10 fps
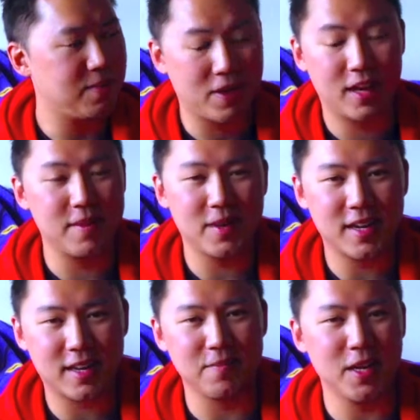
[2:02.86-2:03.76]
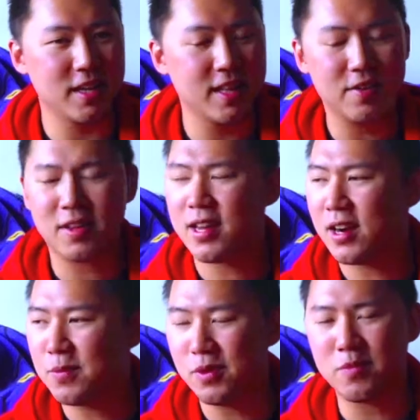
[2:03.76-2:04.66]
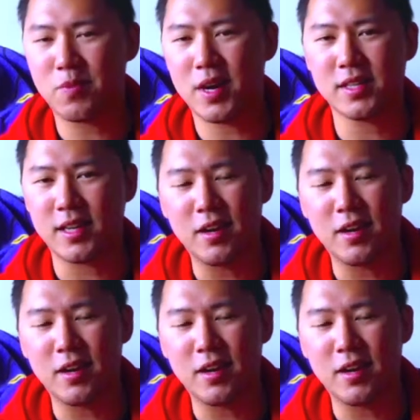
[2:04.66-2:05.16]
glad I'm not a comedian. That was a terrible impression.